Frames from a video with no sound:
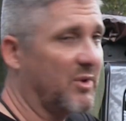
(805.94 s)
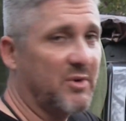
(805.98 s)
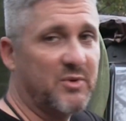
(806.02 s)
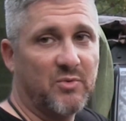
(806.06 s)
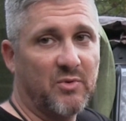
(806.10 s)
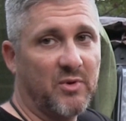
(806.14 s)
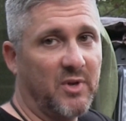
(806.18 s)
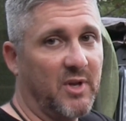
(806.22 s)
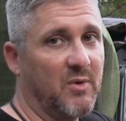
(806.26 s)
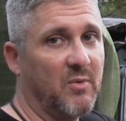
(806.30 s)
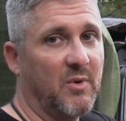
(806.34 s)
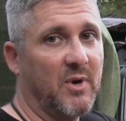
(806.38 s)

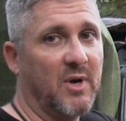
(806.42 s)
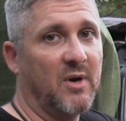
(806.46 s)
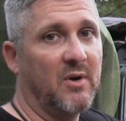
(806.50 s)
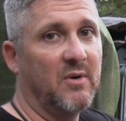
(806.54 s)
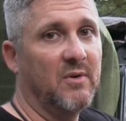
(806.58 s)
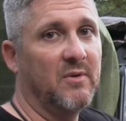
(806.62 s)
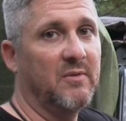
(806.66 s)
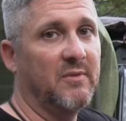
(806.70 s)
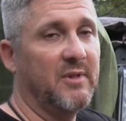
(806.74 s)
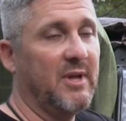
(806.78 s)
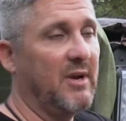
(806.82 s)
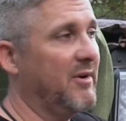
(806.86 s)
worked really well.
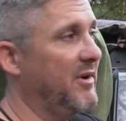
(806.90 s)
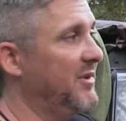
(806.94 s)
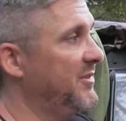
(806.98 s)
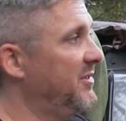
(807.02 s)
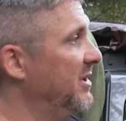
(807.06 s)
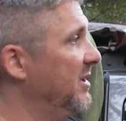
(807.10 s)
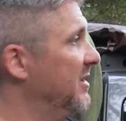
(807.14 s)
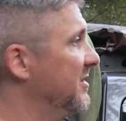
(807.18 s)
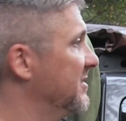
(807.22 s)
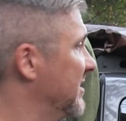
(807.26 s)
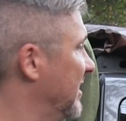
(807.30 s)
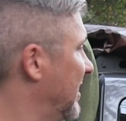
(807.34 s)
That right
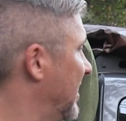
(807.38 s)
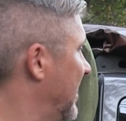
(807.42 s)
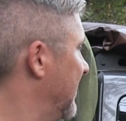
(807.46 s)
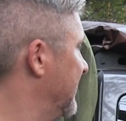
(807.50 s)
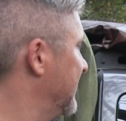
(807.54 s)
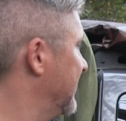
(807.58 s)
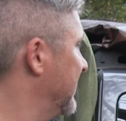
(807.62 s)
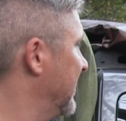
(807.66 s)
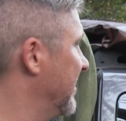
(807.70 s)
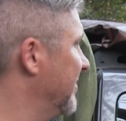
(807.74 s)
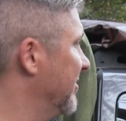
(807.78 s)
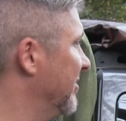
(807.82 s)
there is a
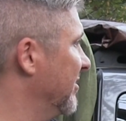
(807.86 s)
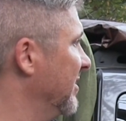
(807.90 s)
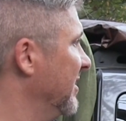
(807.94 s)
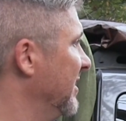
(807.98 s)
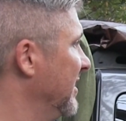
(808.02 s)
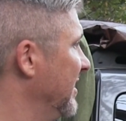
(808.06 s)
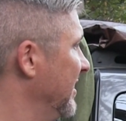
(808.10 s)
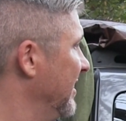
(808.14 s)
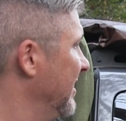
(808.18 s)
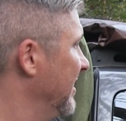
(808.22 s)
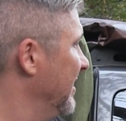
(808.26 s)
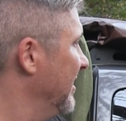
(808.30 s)
lifesaver.
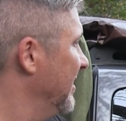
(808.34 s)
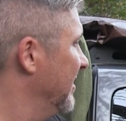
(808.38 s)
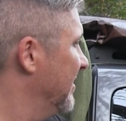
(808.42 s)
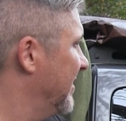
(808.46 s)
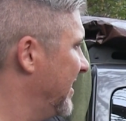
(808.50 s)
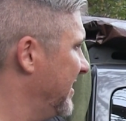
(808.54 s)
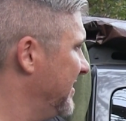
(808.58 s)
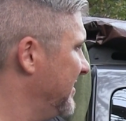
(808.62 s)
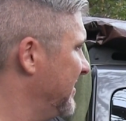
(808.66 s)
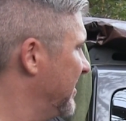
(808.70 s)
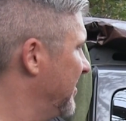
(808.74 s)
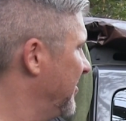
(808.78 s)

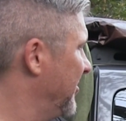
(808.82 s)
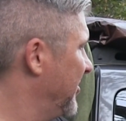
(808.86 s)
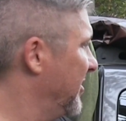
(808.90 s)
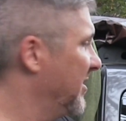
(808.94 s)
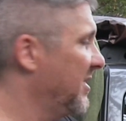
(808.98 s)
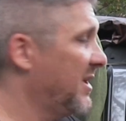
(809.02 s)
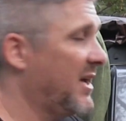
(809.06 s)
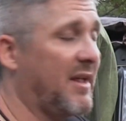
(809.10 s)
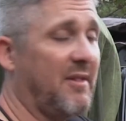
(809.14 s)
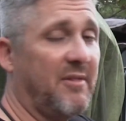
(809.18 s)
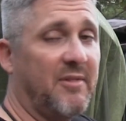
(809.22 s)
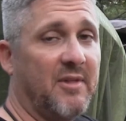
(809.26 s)
That's
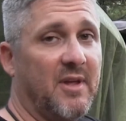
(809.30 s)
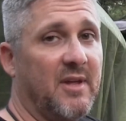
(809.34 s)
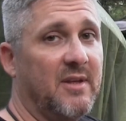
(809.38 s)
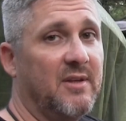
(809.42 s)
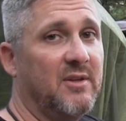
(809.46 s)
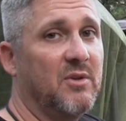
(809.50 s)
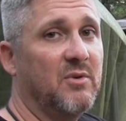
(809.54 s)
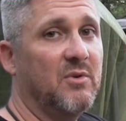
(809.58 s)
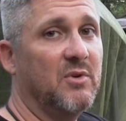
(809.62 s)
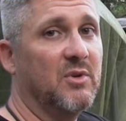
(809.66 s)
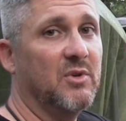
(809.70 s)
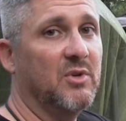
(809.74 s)
something I
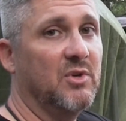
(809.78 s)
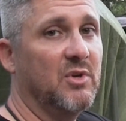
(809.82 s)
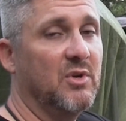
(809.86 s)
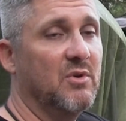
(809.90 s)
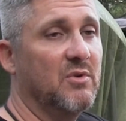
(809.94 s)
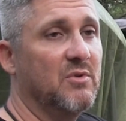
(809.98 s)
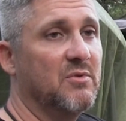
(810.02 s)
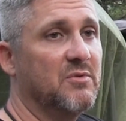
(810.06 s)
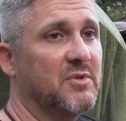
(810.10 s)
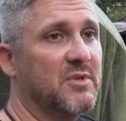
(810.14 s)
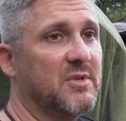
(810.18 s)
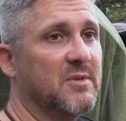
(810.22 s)
think you can
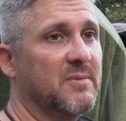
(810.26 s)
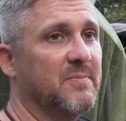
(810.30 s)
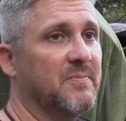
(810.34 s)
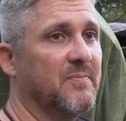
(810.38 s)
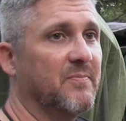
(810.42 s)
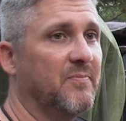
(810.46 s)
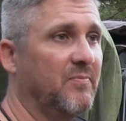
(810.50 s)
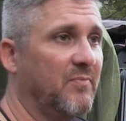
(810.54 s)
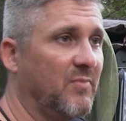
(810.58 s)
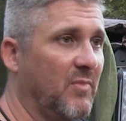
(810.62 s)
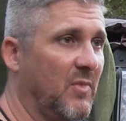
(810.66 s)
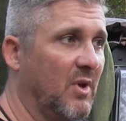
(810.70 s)
use
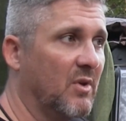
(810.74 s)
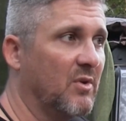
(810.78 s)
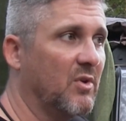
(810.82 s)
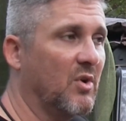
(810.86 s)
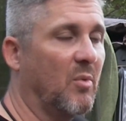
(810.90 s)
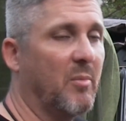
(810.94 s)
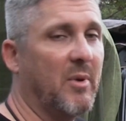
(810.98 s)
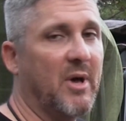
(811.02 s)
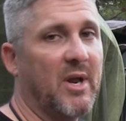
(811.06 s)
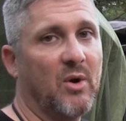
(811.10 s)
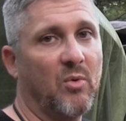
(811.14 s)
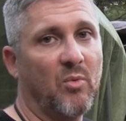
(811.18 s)

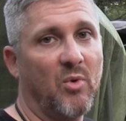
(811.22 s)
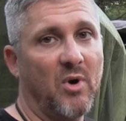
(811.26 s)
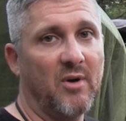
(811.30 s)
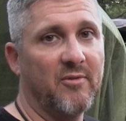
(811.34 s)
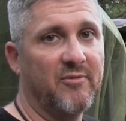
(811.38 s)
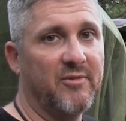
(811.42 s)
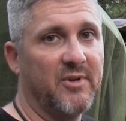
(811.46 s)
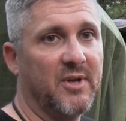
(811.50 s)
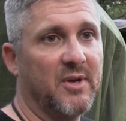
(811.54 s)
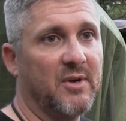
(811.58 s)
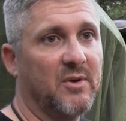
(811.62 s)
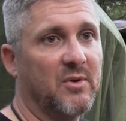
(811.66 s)
no matter
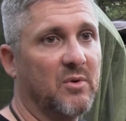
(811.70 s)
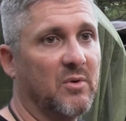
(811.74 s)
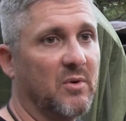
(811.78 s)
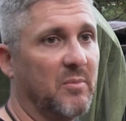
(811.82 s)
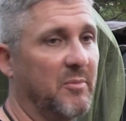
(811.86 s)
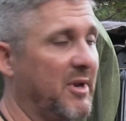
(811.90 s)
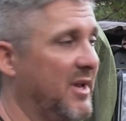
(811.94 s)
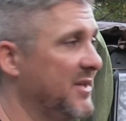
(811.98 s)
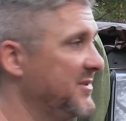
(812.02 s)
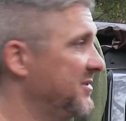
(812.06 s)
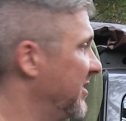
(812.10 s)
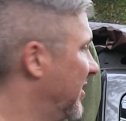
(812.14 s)
what vehicle. I
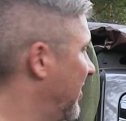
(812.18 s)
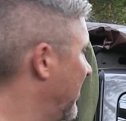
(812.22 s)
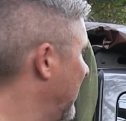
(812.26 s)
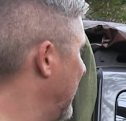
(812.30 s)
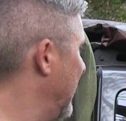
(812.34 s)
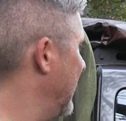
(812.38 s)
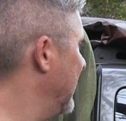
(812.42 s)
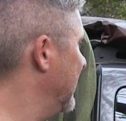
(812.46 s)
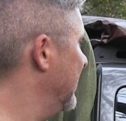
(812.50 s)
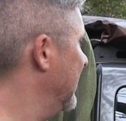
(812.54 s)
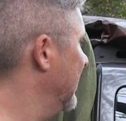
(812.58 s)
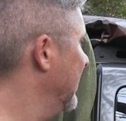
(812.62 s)
mean, that's a
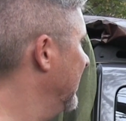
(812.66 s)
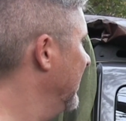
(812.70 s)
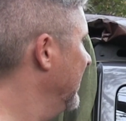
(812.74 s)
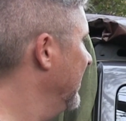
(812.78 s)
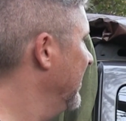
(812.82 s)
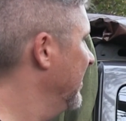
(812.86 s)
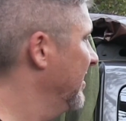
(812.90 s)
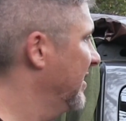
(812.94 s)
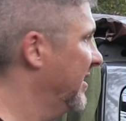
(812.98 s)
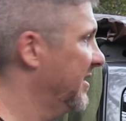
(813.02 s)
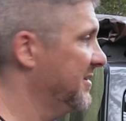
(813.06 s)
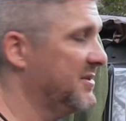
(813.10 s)
great,
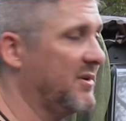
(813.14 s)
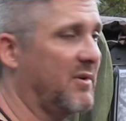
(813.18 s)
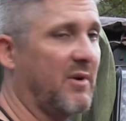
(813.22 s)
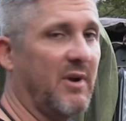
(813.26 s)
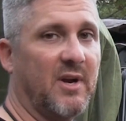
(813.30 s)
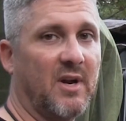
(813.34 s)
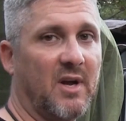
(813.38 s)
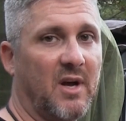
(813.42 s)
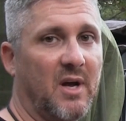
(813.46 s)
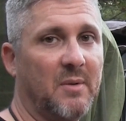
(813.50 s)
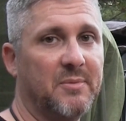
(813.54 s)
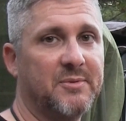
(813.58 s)
that's a
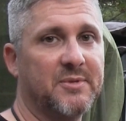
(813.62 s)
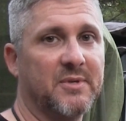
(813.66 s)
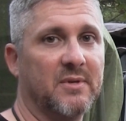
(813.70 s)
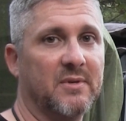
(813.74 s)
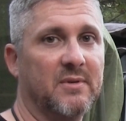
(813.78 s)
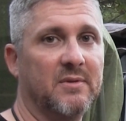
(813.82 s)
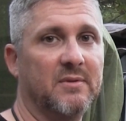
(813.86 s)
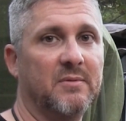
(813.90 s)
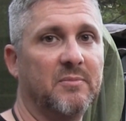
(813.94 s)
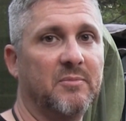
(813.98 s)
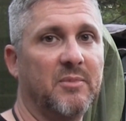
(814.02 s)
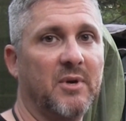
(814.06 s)
great option.
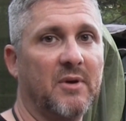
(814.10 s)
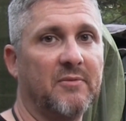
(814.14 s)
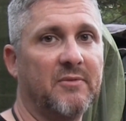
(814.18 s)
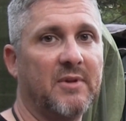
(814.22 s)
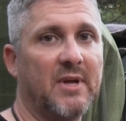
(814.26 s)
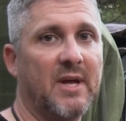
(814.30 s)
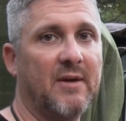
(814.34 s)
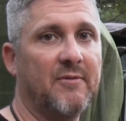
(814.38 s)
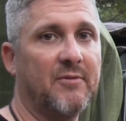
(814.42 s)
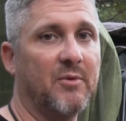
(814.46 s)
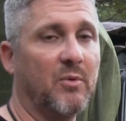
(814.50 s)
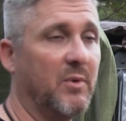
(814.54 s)
Be able
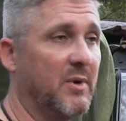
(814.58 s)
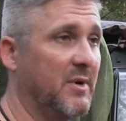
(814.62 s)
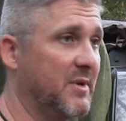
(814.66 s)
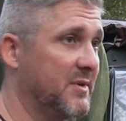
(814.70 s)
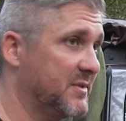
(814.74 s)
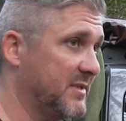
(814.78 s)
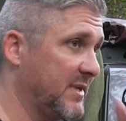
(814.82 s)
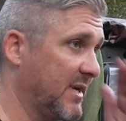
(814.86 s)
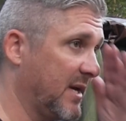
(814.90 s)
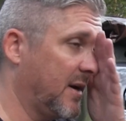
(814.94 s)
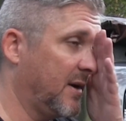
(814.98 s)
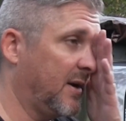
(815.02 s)
to have the
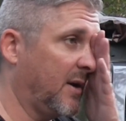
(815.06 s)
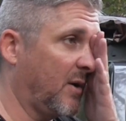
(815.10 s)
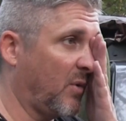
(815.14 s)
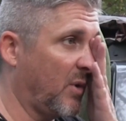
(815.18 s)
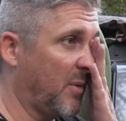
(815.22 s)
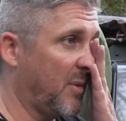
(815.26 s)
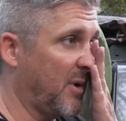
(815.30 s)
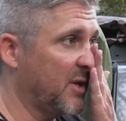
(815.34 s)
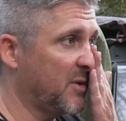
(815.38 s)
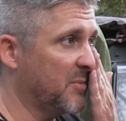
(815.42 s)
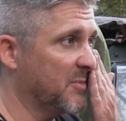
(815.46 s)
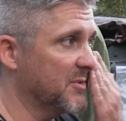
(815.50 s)
windows down and not
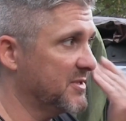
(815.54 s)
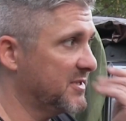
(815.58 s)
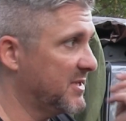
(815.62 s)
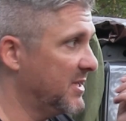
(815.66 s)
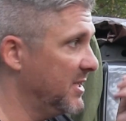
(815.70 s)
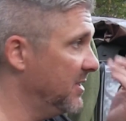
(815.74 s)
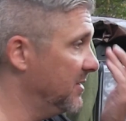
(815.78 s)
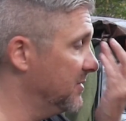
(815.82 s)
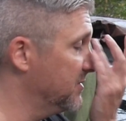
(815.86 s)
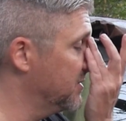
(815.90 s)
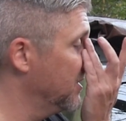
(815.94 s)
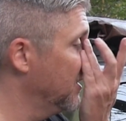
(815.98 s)
worry about the
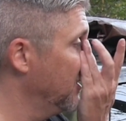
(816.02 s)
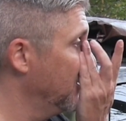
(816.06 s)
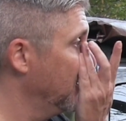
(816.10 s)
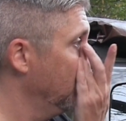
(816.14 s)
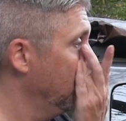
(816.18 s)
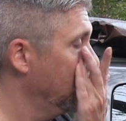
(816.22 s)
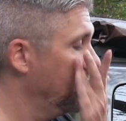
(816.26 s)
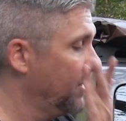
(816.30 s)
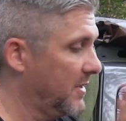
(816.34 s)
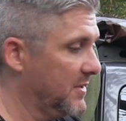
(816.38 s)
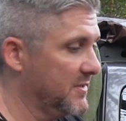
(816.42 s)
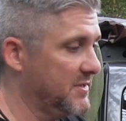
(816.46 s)
mosquitoes.
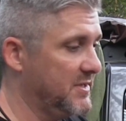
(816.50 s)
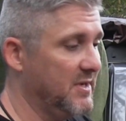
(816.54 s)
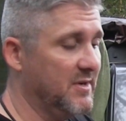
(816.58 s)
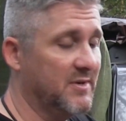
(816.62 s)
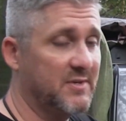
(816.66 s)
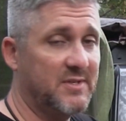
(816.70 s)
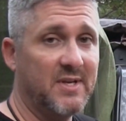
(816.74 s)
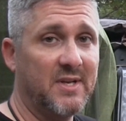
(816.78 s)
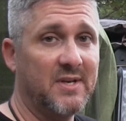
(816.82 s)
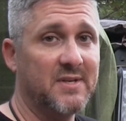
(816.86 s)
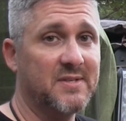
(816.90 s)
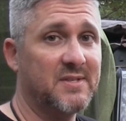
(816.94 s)
Because here
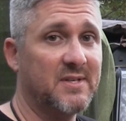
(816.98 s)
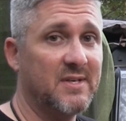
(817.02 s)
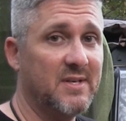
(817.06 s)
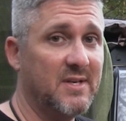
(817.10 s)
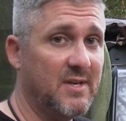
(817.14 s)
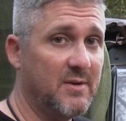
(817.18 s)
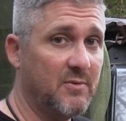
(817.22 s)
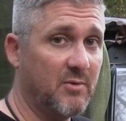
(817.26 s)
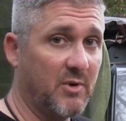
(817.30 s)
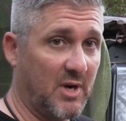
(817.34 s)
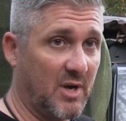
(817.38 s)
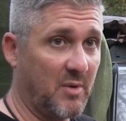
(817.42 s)
in
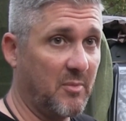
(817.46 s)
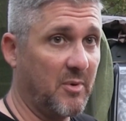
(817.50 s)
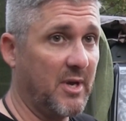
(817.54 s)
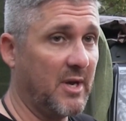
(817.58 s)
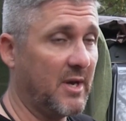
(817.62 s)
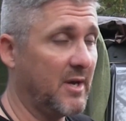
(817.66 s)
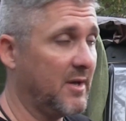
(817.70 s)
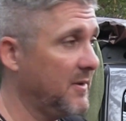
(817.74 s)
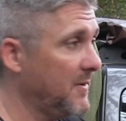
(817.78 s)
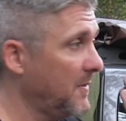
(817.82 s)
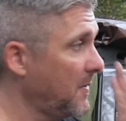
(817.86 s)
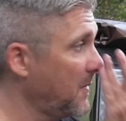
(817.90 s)
Tennessee, where I'm
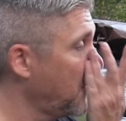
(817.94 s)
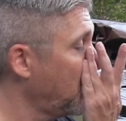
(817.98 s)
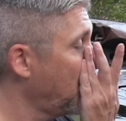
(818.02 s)
at,